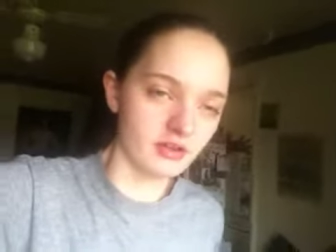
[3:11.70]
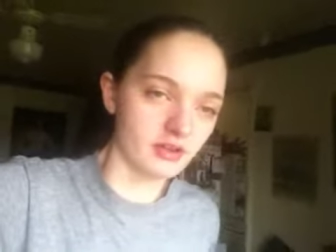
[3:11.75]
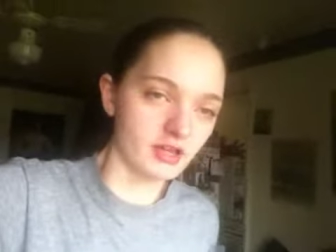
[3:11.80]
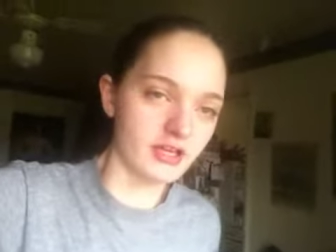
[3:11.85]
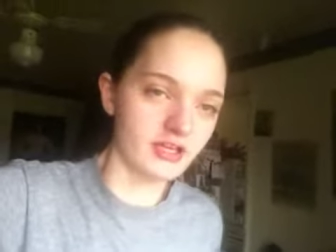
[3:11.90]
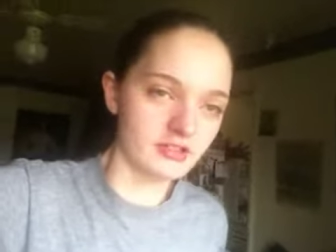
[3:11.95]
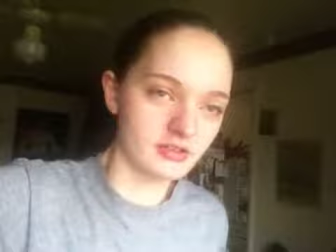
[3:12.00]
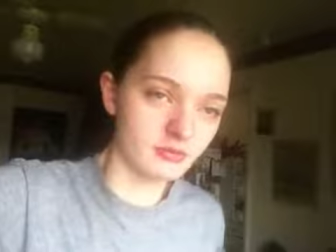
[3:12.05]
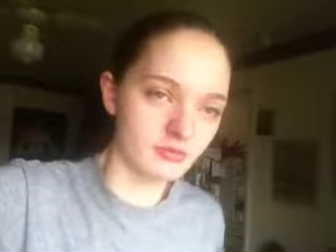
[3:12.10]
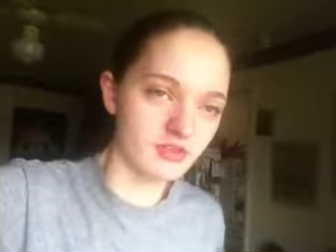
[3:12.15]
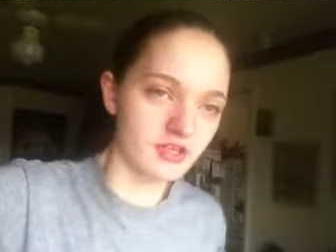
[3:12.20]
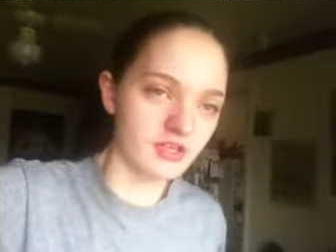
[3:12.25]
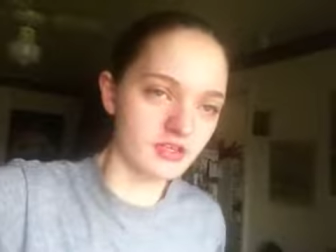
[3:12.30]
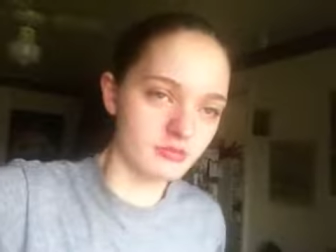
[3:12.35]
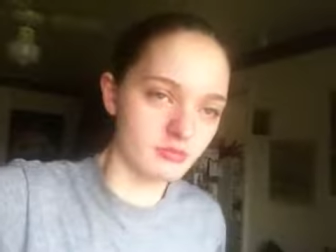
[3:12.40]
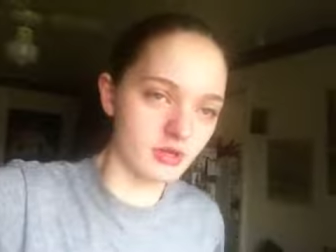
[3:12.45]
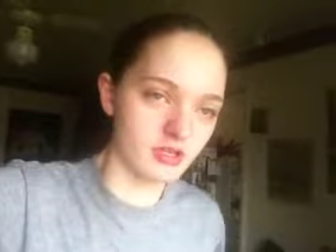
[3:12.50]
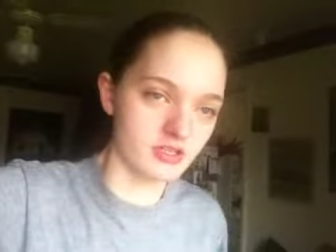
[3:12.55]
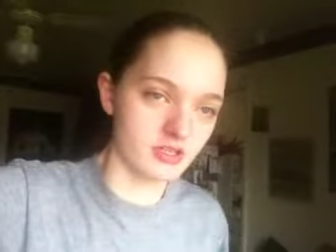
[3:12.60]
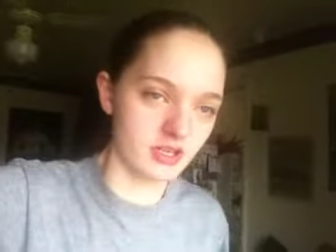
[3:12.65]
Like
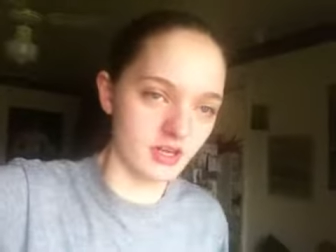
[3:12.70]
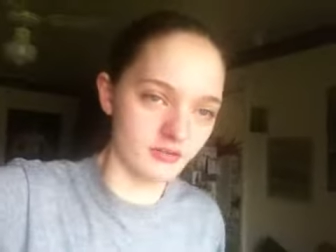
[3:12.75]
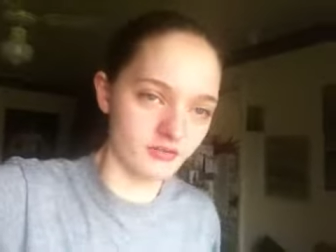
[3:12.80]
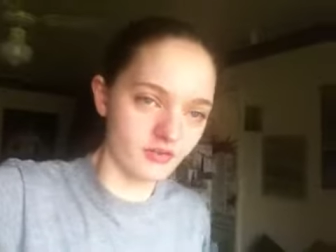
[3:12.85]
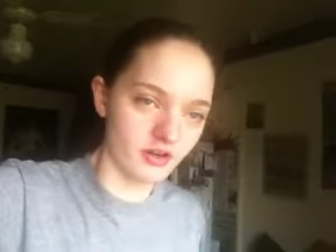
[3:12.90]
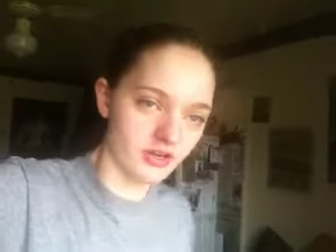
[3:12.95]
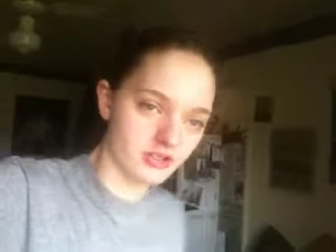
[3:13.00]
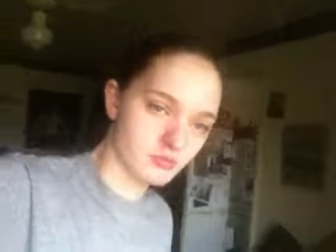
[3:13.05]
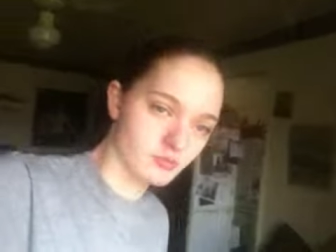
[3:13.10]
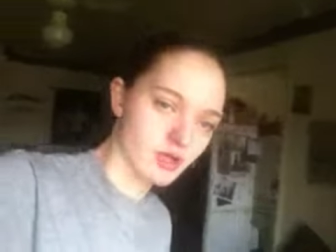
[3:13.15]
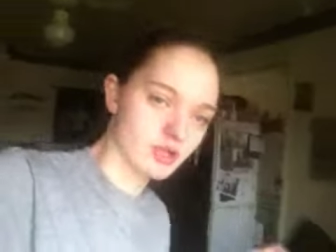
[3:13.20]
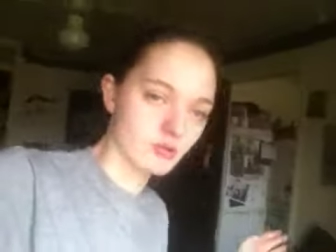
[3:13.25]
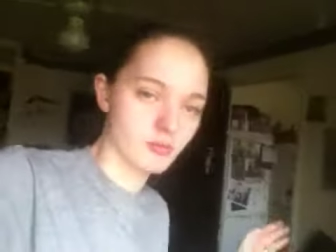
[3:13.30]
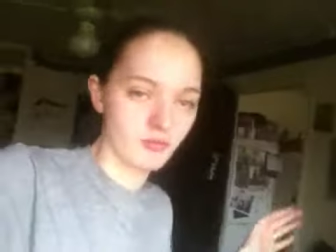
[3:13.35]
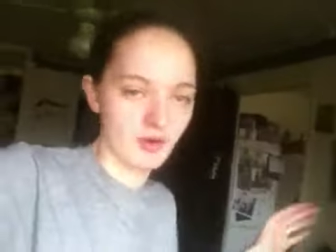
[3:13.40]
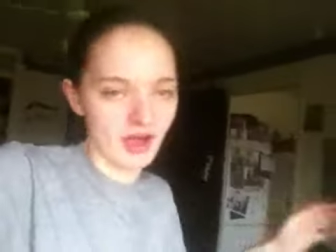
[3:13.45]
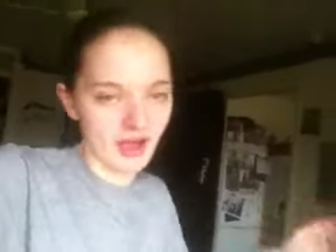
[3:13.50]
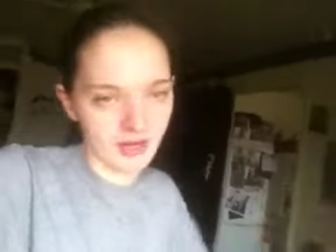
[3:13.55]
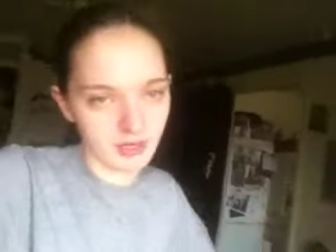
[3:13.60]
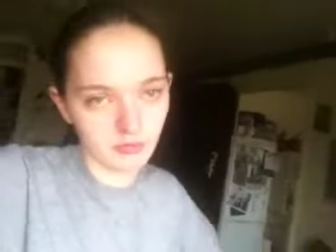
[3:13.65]
something's missing. I've tried to make
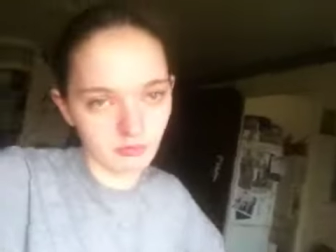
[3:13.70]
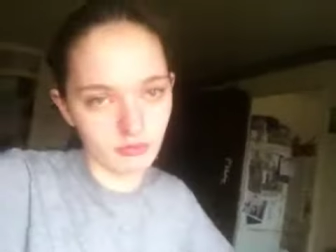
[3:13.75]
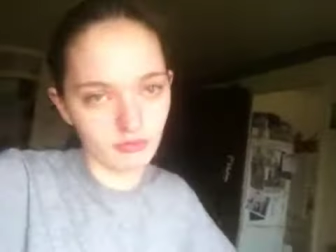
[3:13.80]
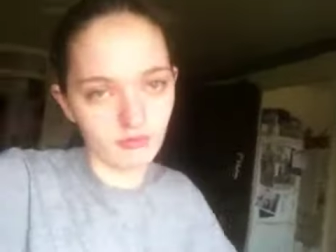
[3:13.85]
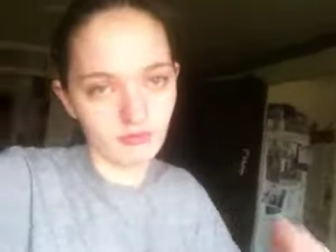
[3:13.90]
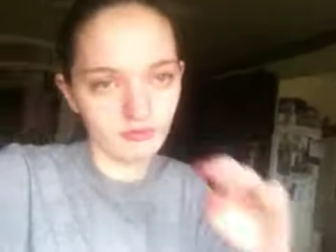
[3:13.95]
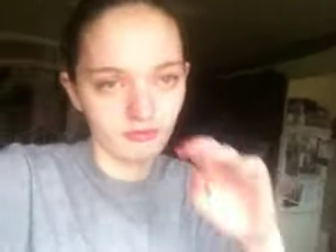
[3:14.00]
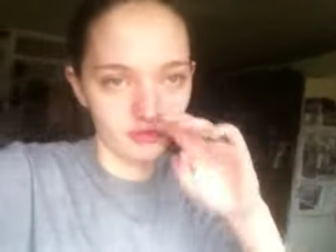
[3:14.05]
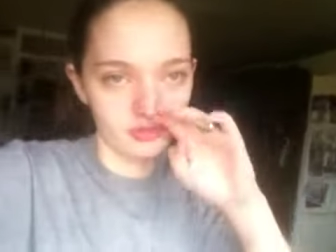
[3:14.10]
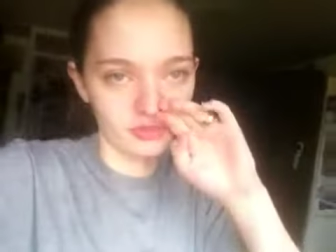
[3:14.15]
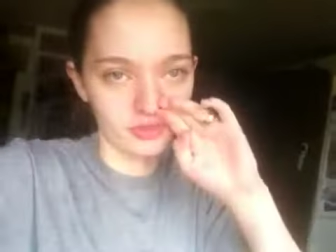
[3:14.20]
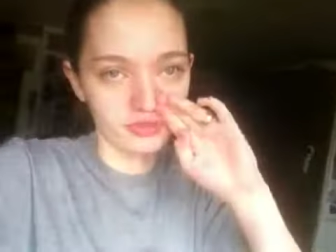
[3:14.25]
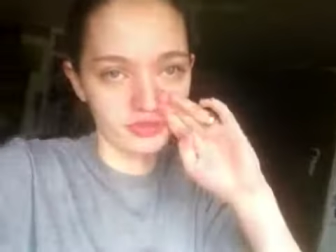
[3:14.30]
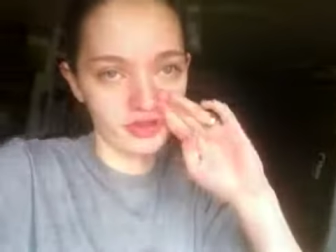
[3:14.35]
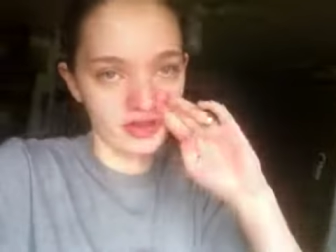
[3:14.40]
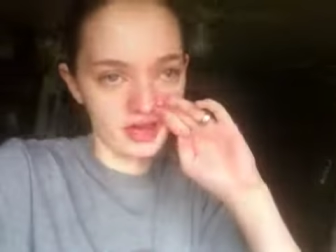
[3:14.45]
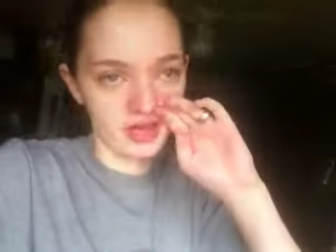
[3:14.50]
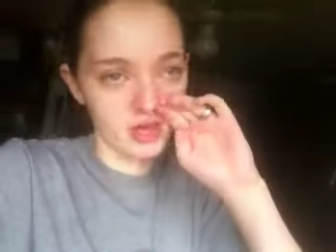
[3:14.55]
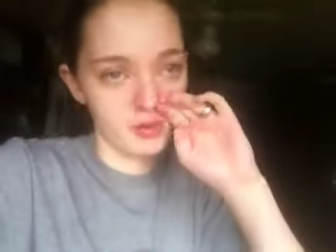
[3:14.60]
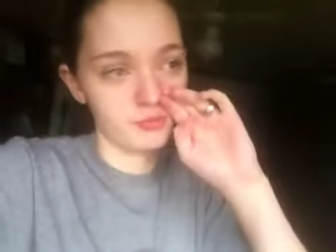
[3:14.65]
the back move and
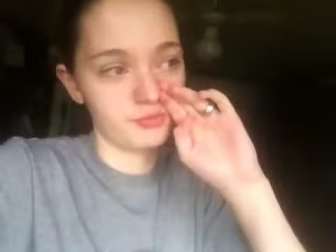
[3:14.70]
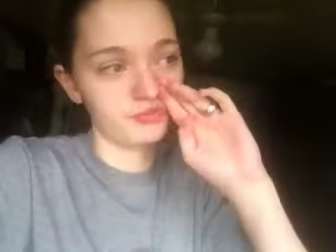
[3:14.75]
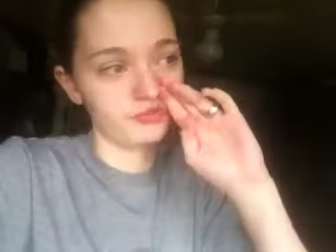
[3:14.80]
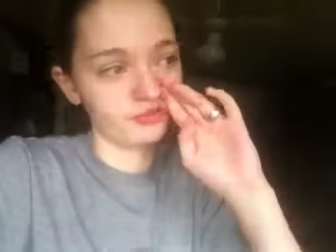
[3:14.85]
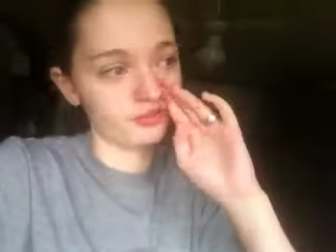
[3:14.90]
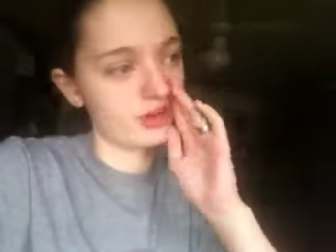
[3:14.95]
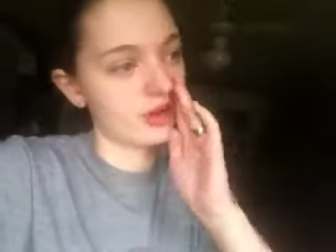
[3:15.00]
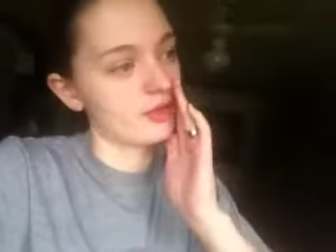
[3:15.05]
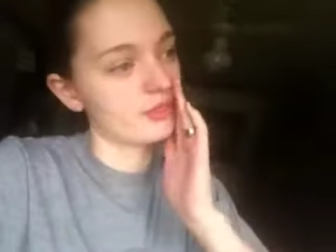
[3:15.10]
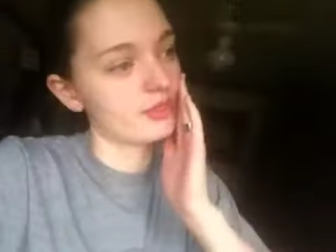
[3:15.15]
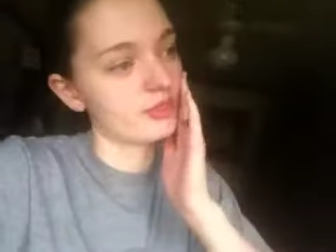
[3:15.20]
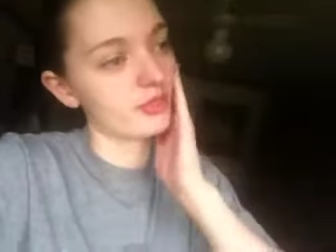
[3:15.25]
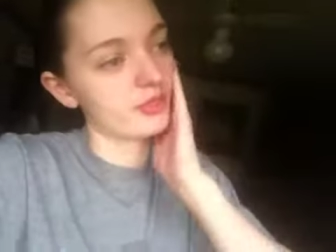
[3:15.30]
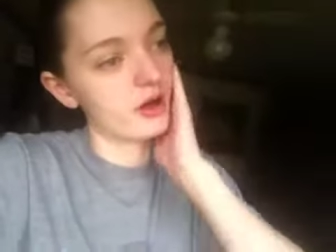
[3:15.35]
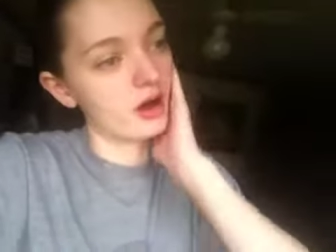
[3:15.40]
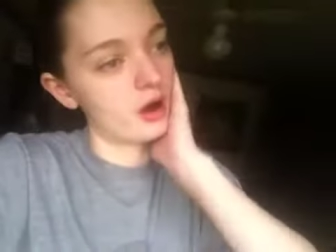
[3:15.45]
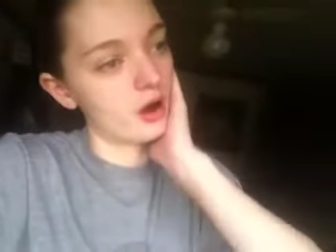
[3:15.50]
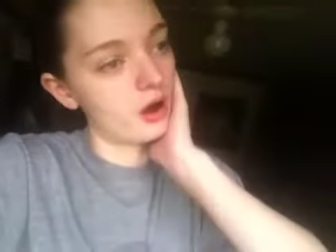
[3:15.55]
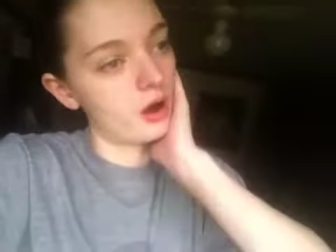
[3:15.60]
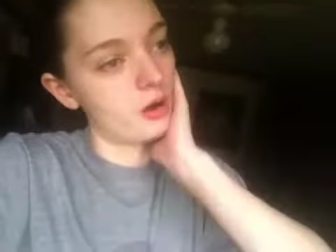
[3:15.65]
the hips and
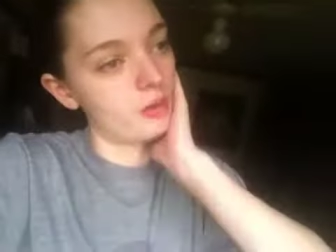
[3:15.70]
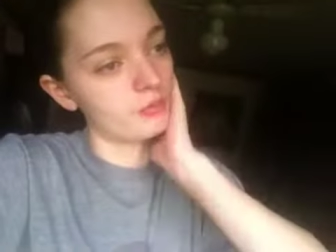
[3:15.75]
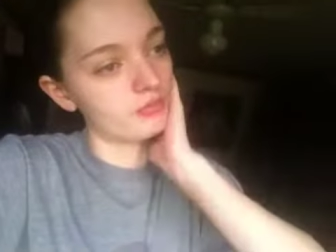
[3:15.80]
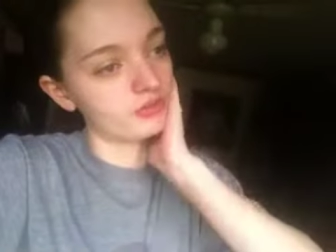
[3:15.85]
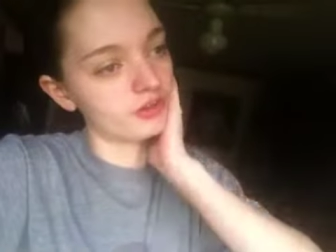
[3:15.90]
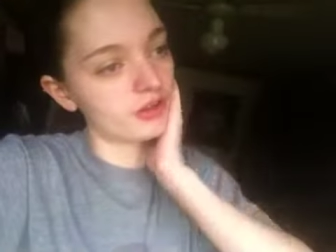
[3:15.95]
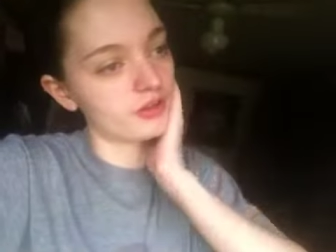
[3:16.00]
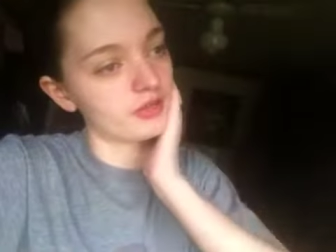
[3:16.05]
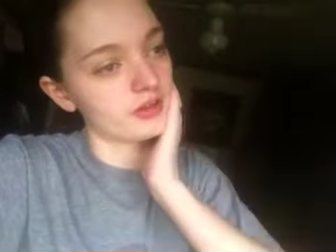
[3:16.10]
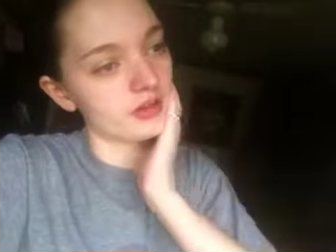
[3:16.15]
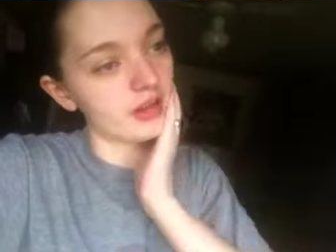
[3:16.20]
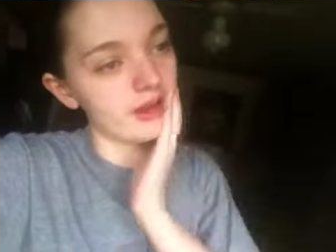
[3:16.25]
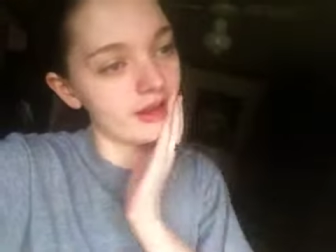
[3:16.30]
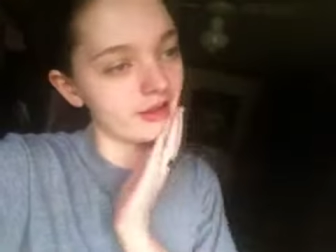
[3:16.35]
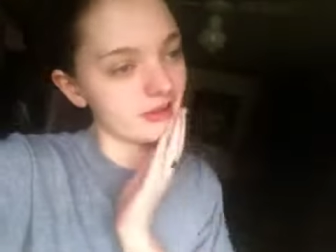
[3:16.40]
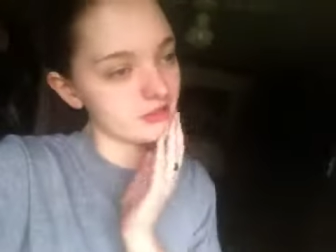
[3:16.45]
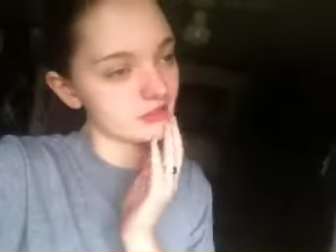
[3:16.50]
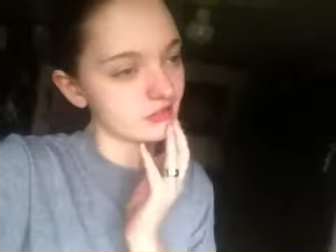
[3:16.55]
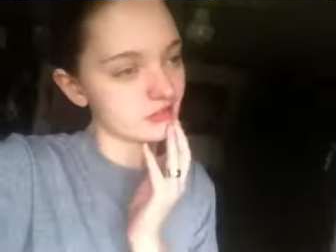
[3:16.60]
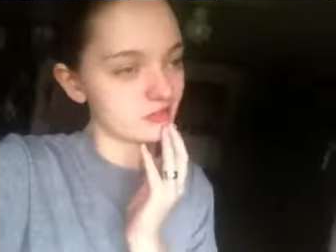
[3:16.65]
the arms and the
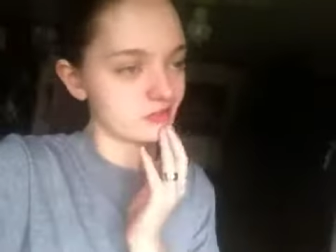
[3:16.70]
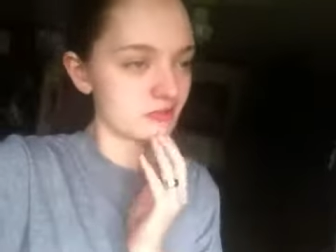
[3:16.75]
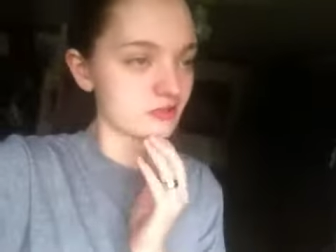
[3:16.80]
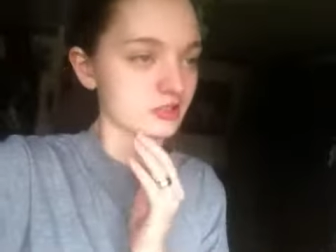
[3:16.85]
legs and...